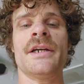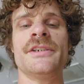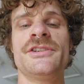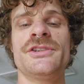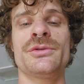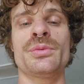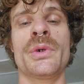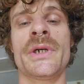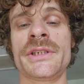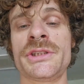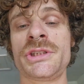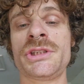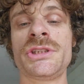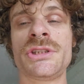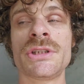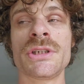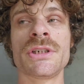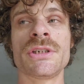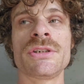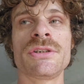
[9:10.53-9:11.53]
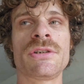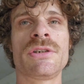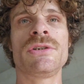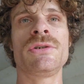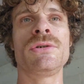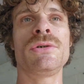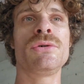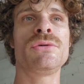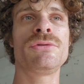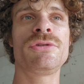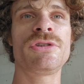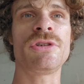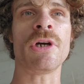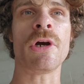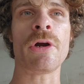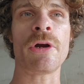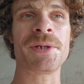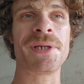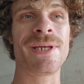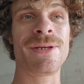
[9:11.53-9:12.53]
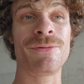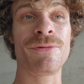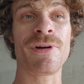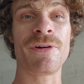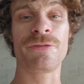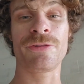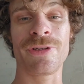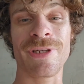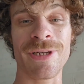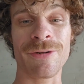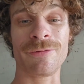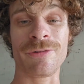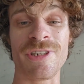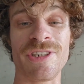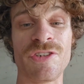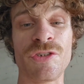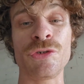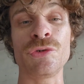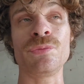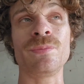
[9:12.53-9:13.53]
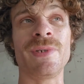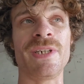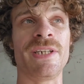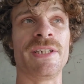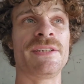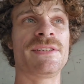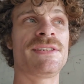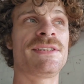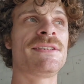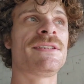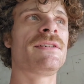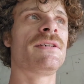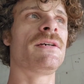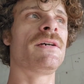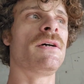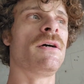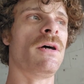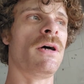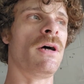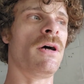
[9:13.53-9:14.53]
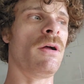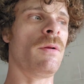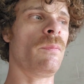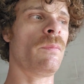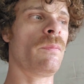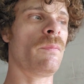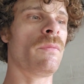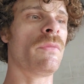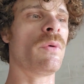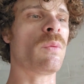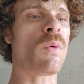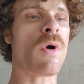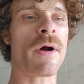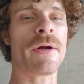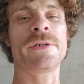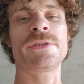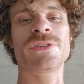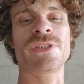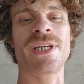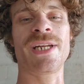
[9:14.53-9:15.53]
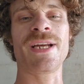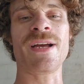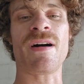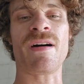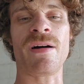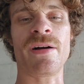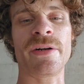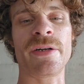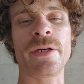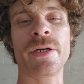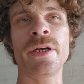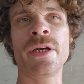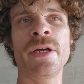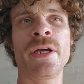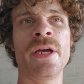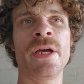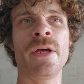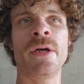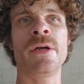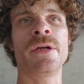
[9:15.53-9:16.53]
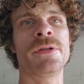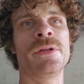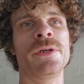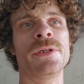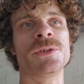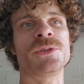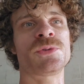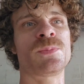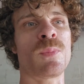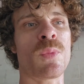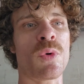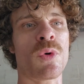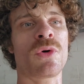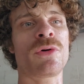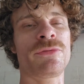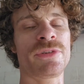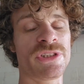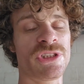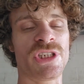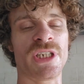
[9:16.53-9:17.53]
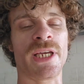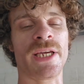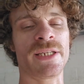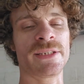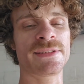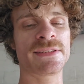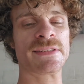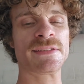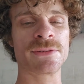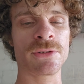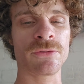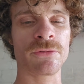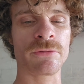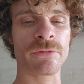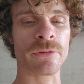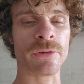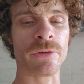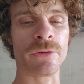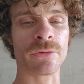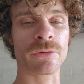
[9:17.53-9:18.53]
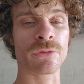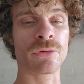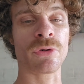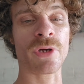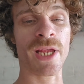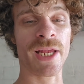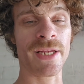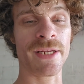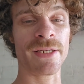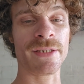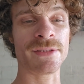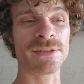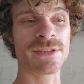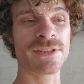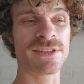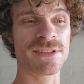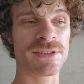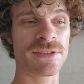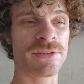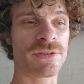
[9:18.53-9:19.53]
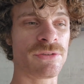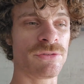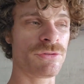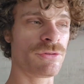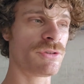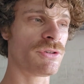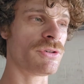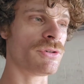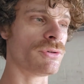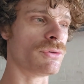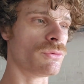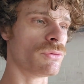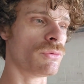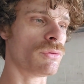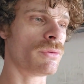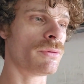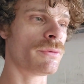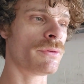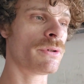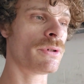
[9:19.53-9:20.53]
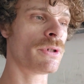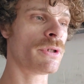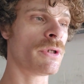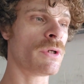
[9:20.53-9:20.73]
I switch to stirring roughly every 2 minutes. The water's getting hotter. There's more of a chance for your grains to